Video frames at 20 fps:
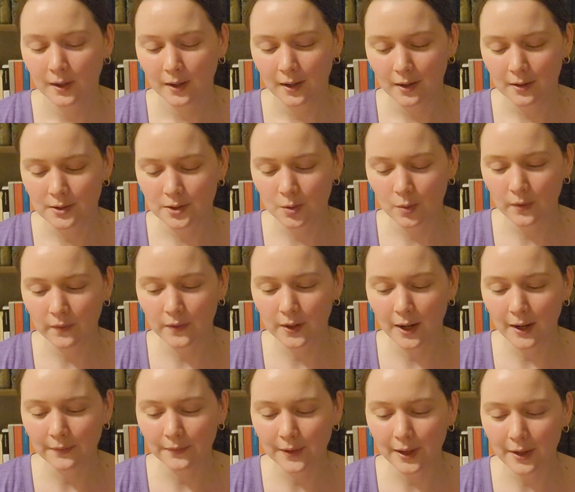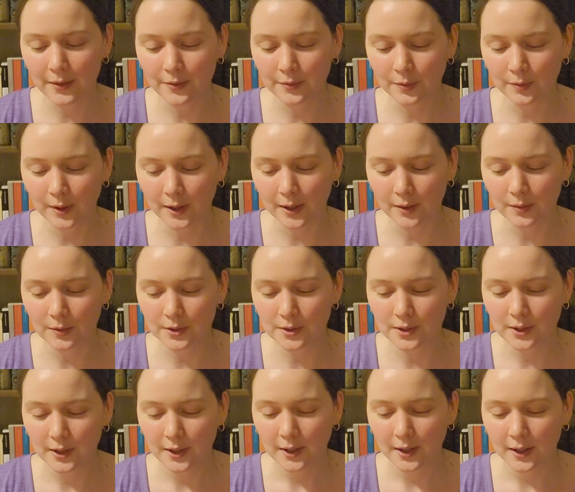And so we've got that throughout.
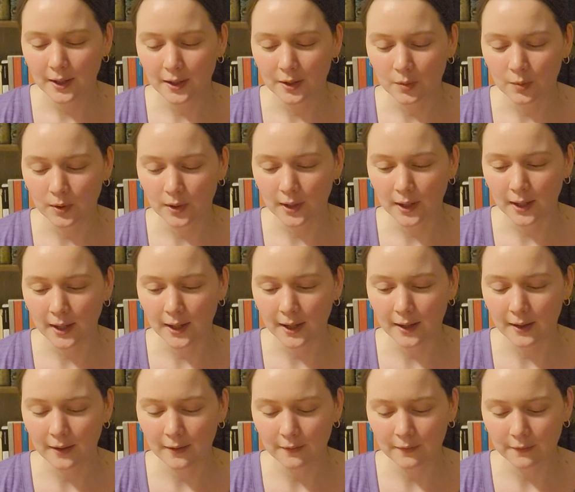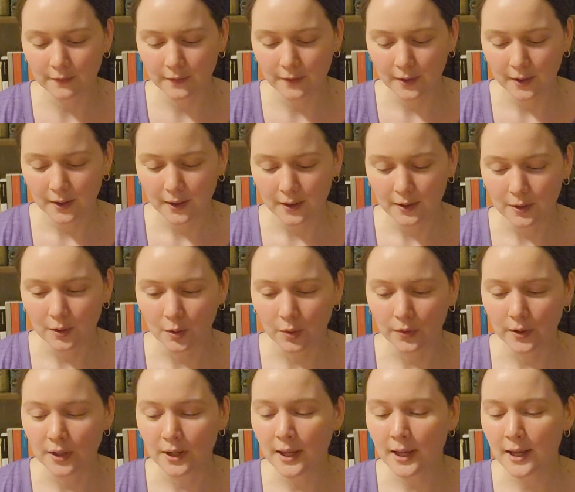And we have, you know,
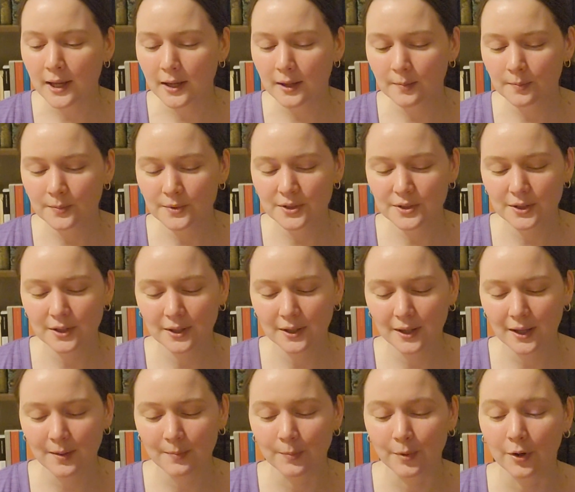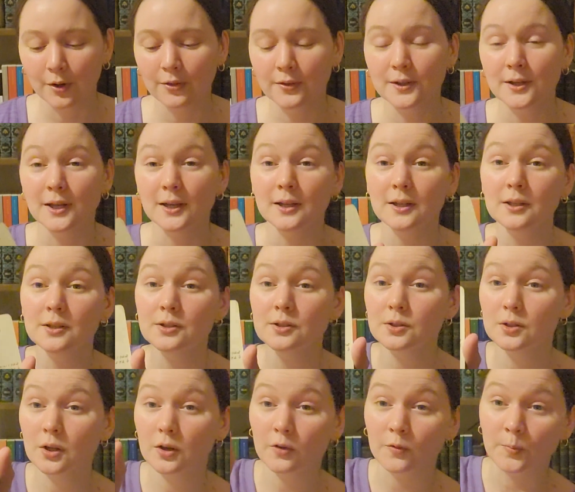the names and
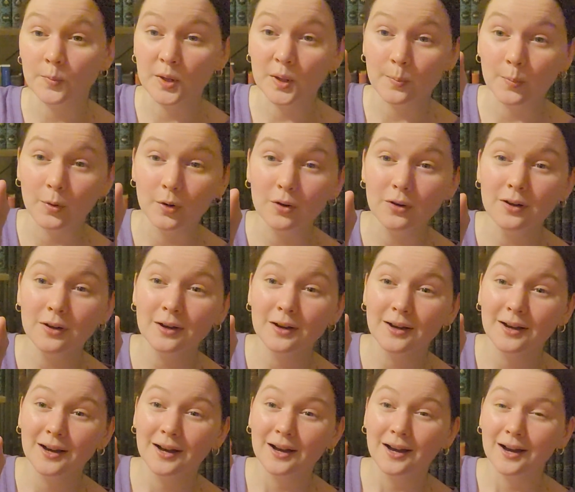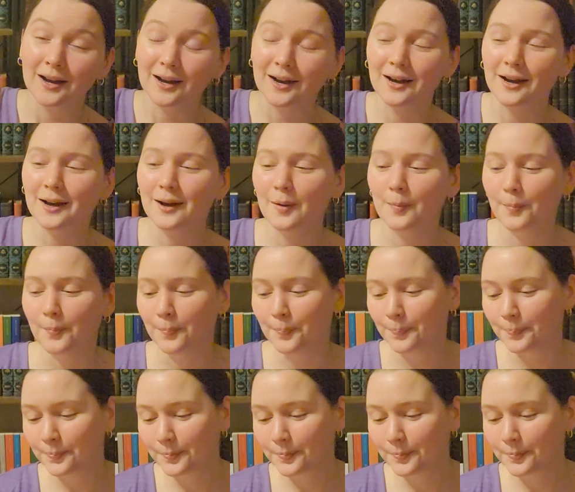birthdays of people from